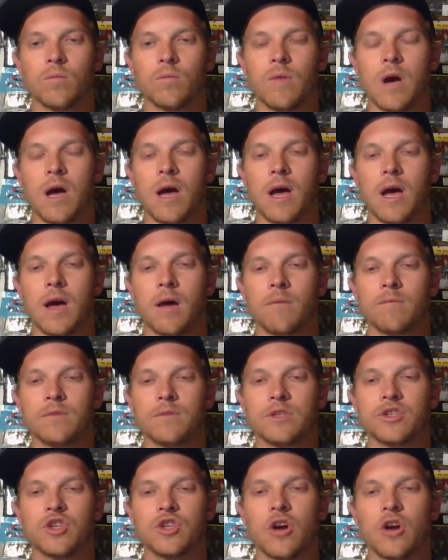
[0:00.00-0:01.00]
uh,
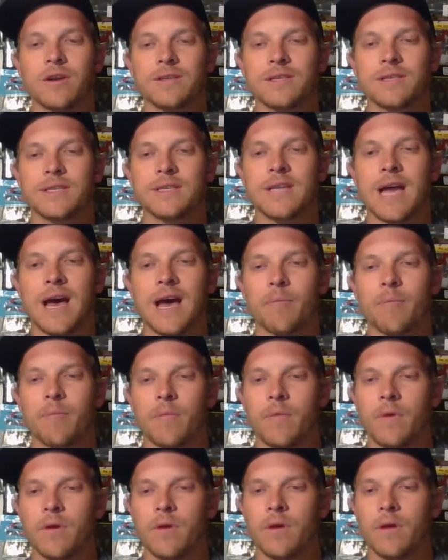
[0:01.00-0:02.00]
start and stop
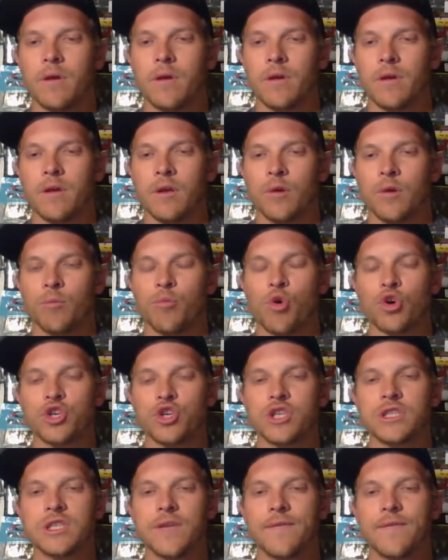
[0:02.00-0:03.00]

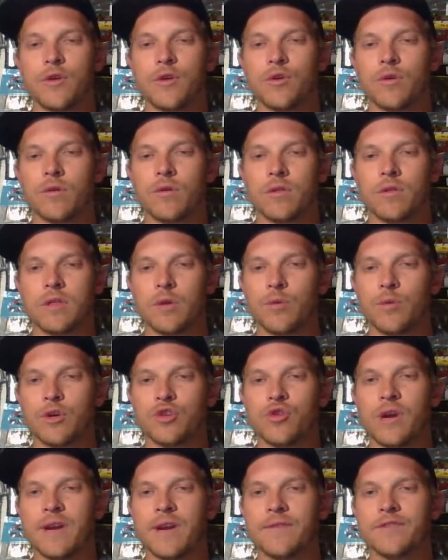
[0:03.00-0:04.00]
portions of the, the
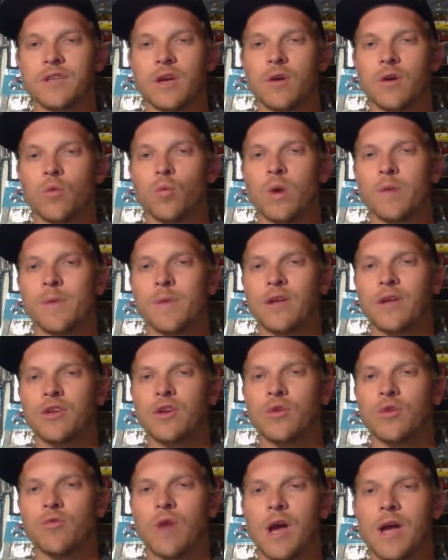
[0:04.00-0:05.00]
retrieve. So, what about
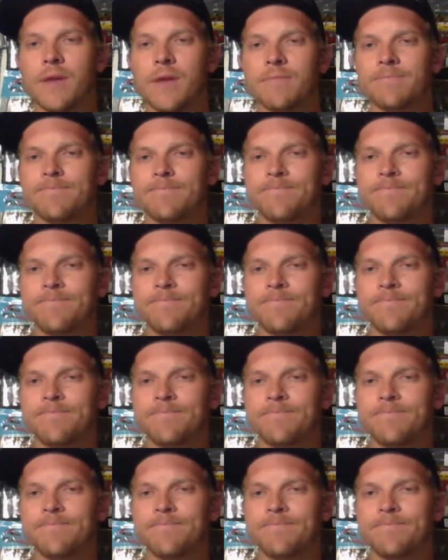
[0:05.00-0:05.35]
you, Ryan?